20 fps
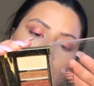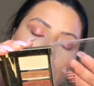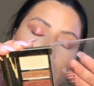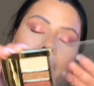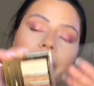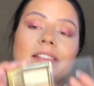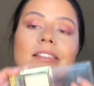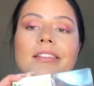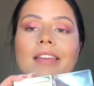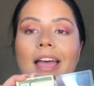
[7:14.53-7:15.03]

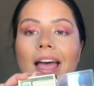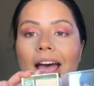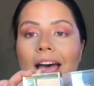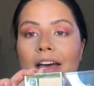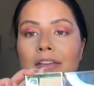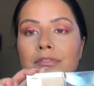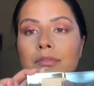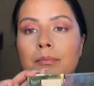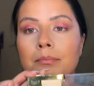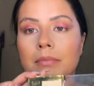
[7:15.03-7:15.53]
Must
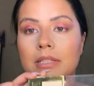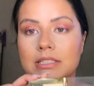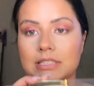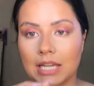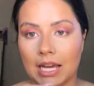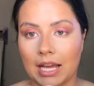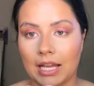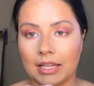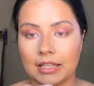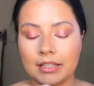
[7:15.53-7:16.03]
Have
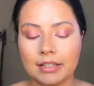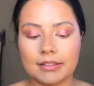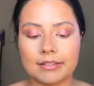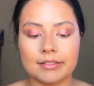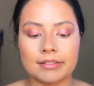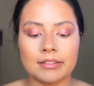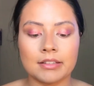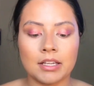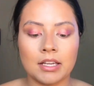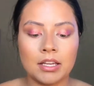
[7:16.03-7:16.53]

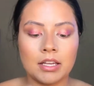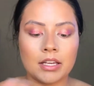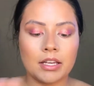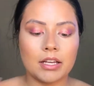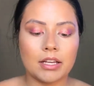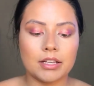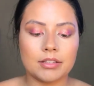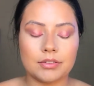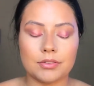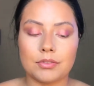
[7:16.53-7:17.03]
Metallics.
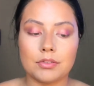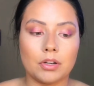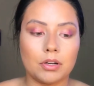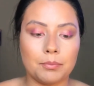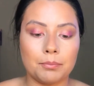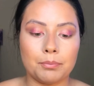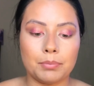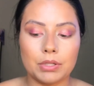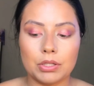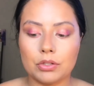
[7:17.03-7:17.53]
It's
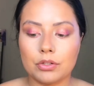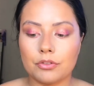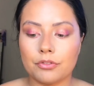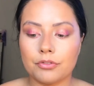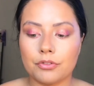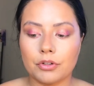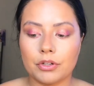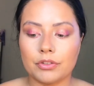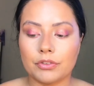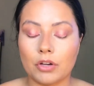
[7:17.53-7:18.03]

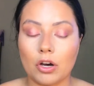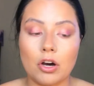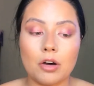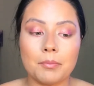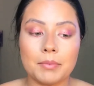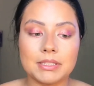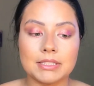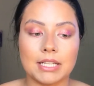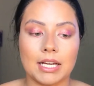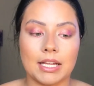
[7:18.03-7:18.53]
beautiful. It's all
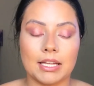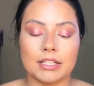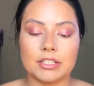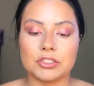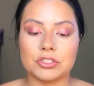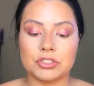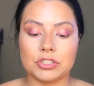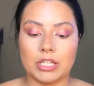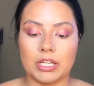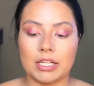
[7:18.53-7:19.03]
metallic
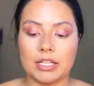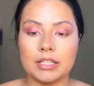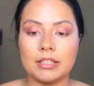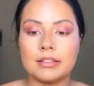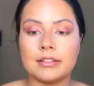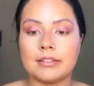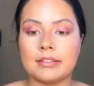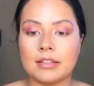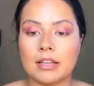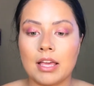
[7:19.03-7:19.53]

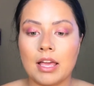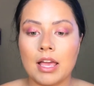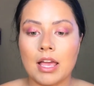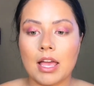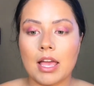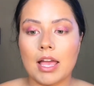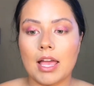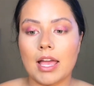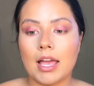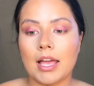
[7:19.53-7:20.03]
shades.
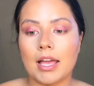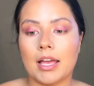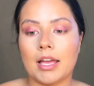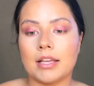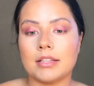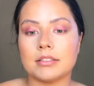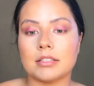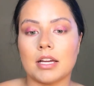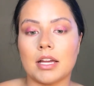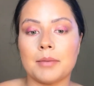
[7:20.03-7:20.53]

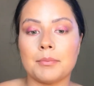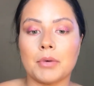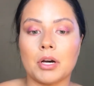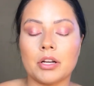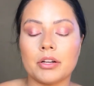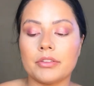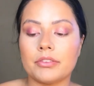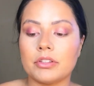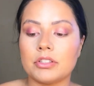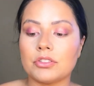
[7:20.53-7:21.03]
And I'm
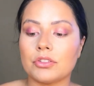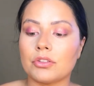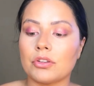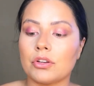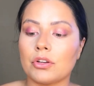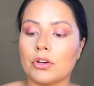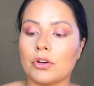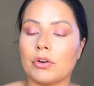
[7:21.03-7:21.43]
honestly just going to